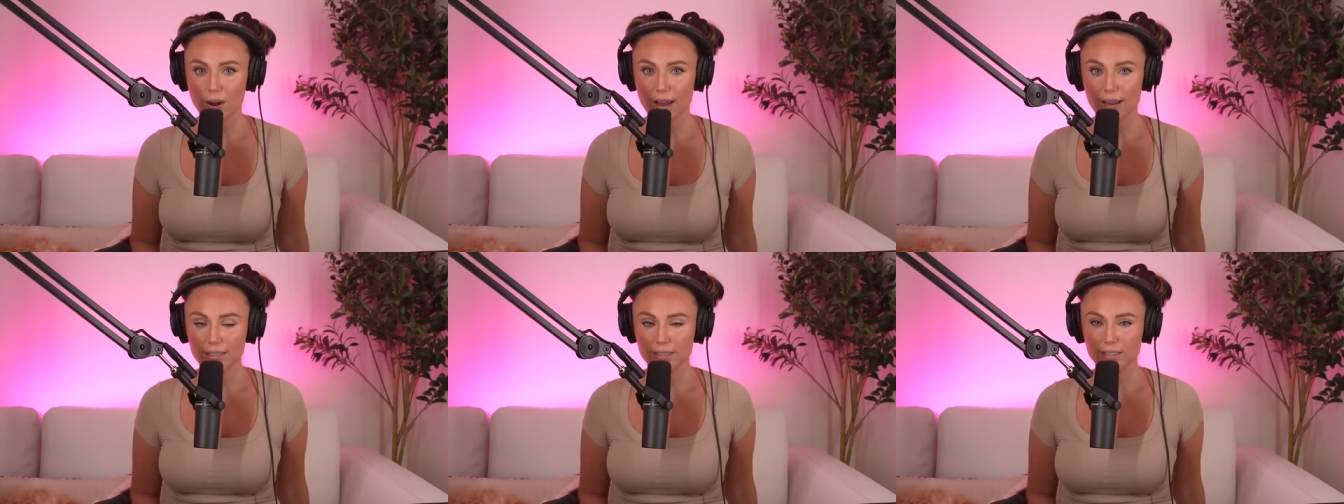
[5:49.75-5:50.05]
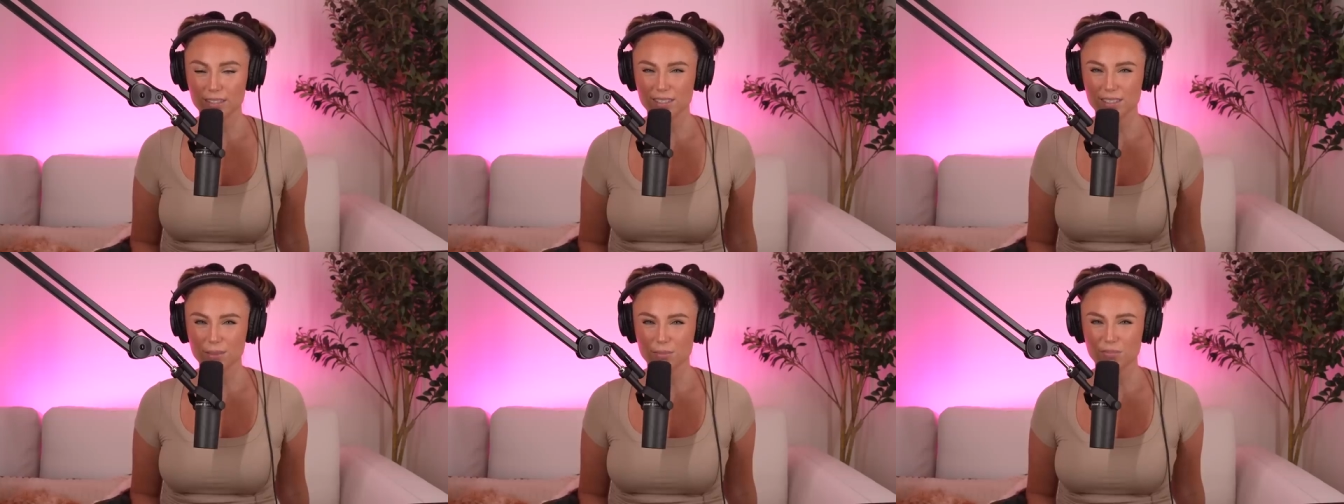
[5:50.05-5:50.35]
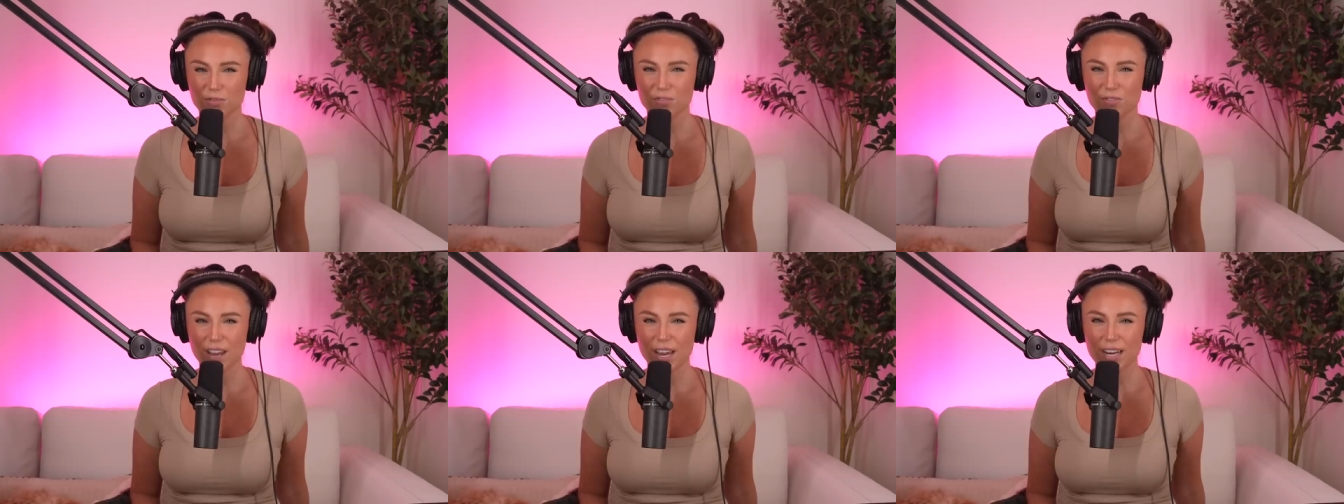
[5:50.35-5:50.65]
and
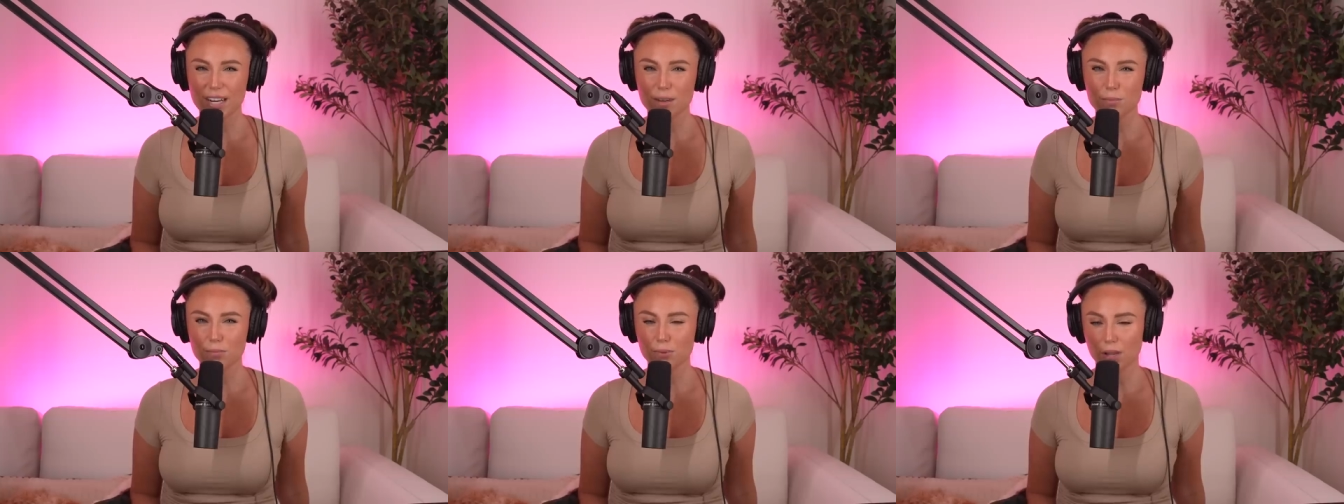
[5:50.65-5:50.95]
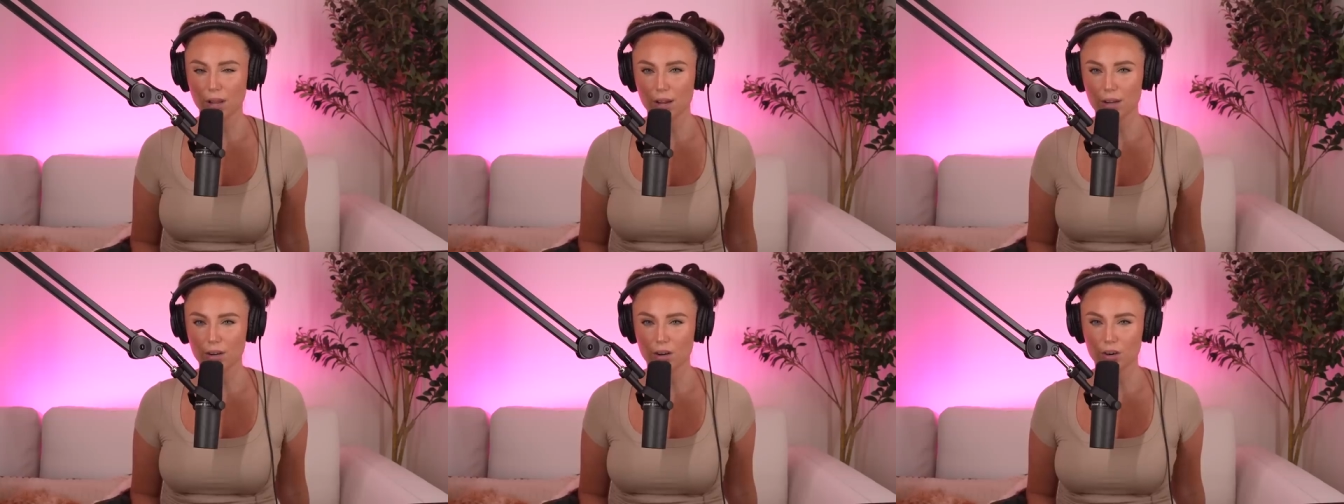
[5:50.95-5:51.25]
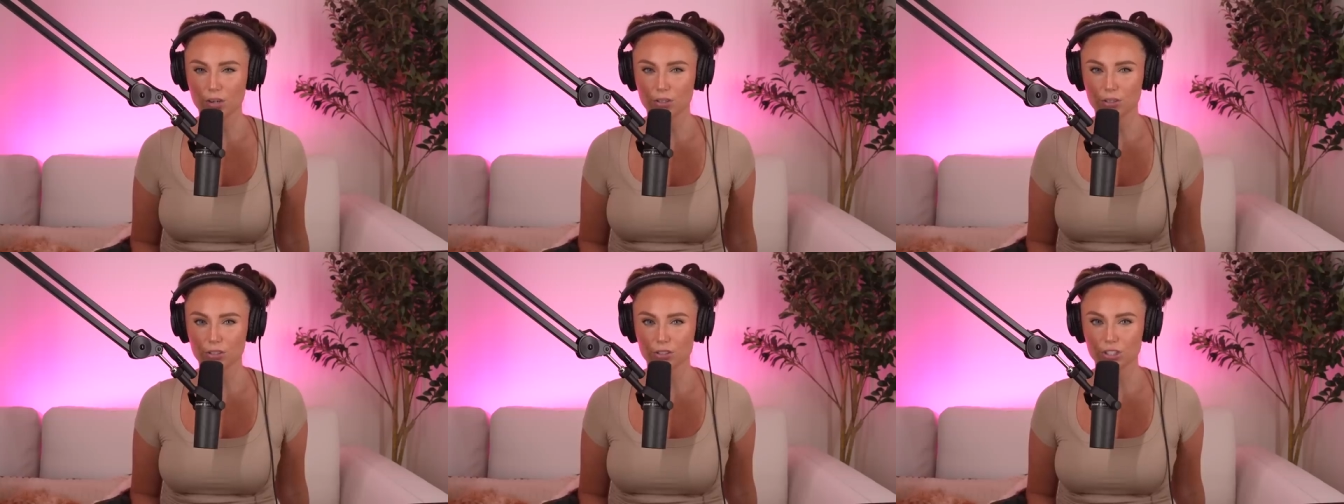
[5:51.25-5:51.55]
some faded blood
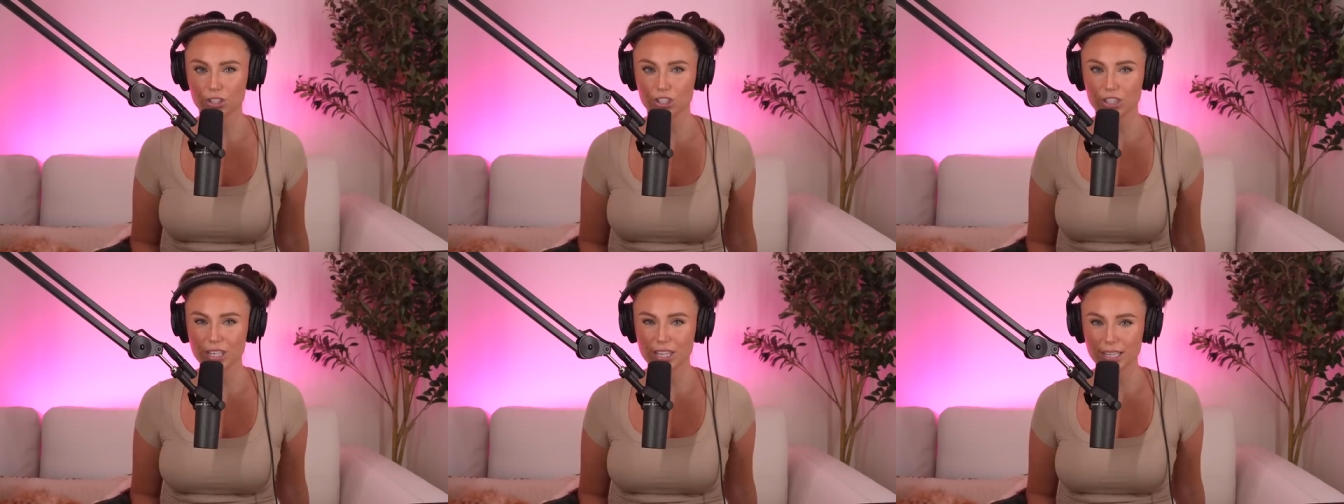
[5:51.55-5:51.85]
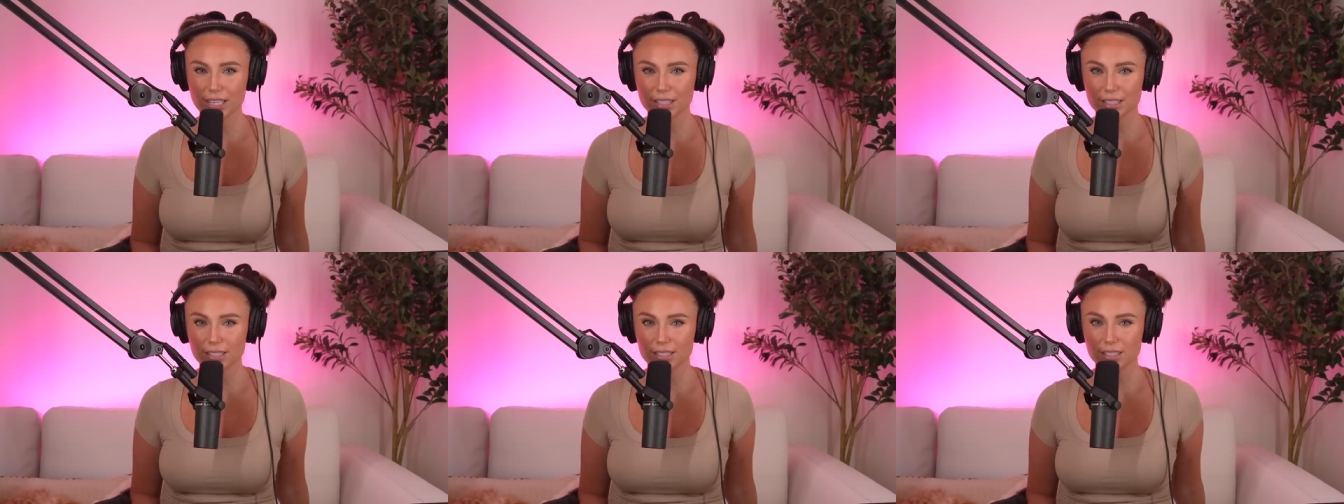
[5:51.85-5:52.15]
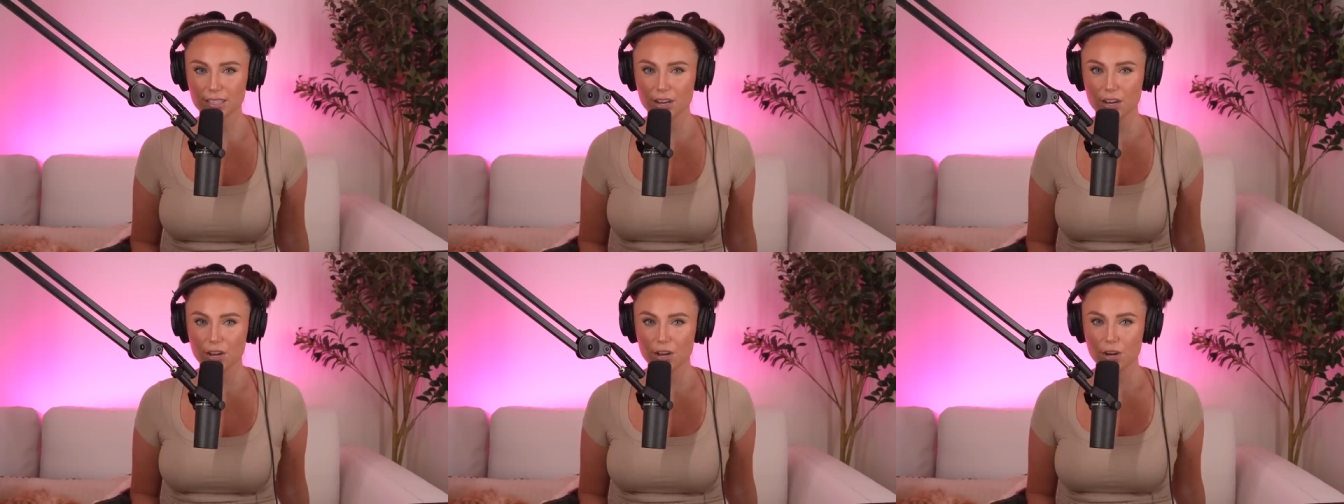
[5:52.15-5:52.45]
on her sheets,